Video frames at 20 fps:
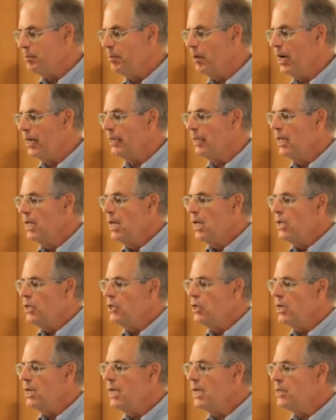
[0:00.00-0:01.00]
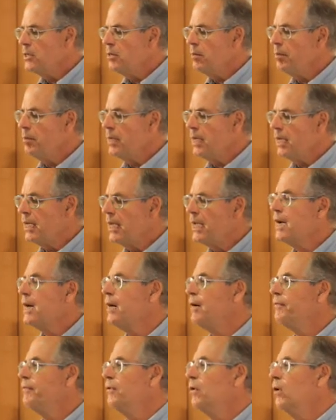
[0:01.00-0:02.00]
But you need to be
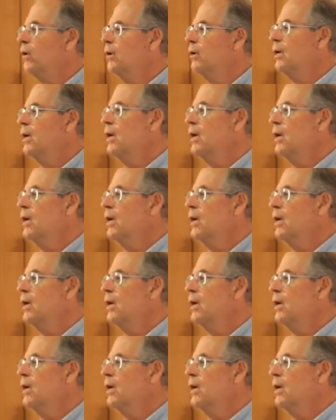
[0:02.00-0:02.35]
careful.